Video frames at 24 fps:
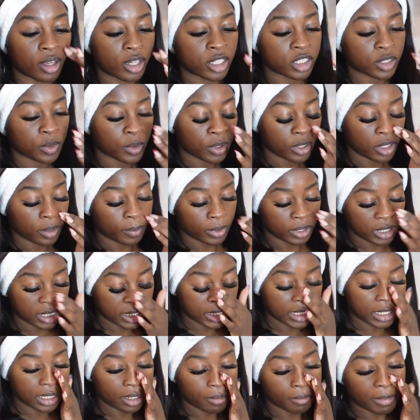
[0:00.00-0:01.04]
So we're going to put
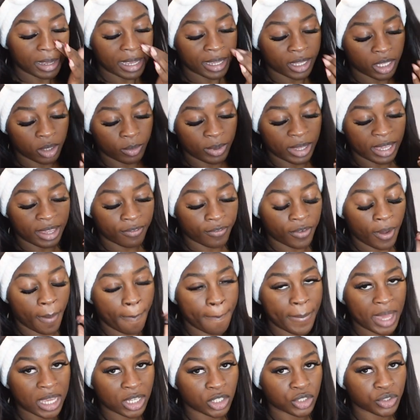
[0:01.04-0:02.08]
this in the microwave.
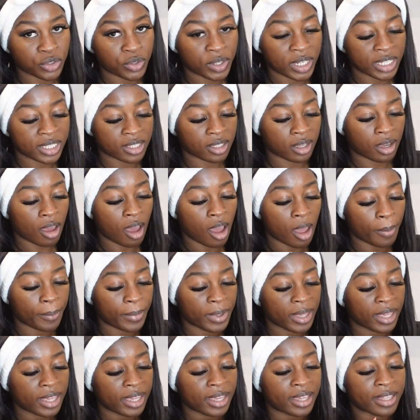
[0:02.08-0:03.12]
Make sure it's a cup
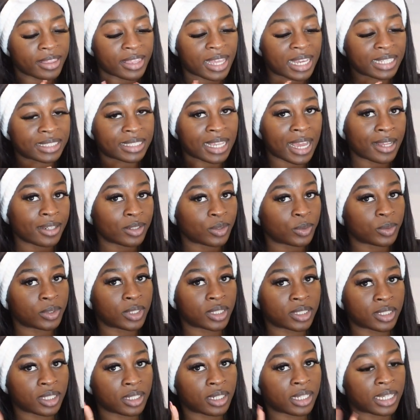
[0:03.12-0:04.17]
that's handle
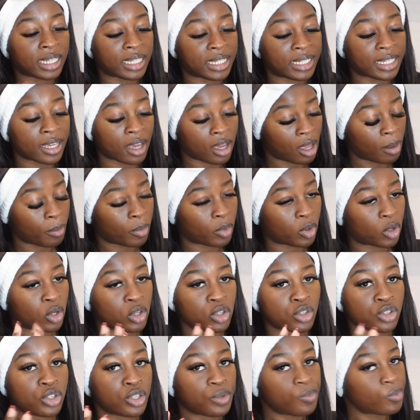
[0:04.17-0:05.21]
doesn't heat up
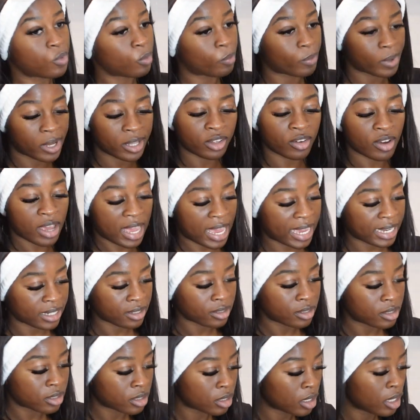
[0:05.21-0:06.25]
because you will burn your
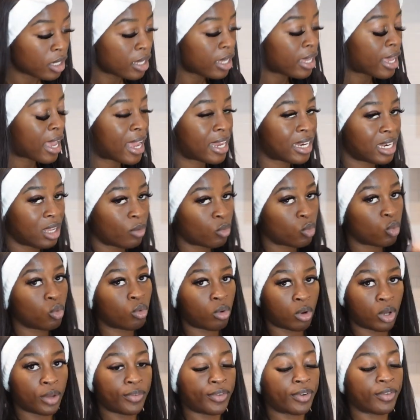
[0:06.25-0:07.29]
hand and it
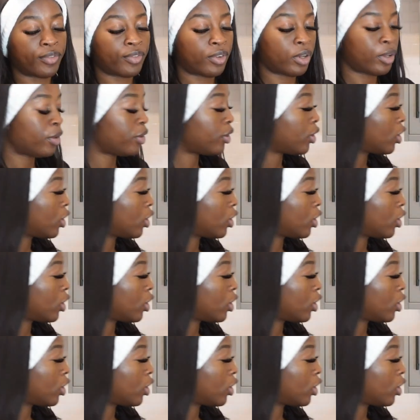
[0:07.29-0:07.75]
will overflow.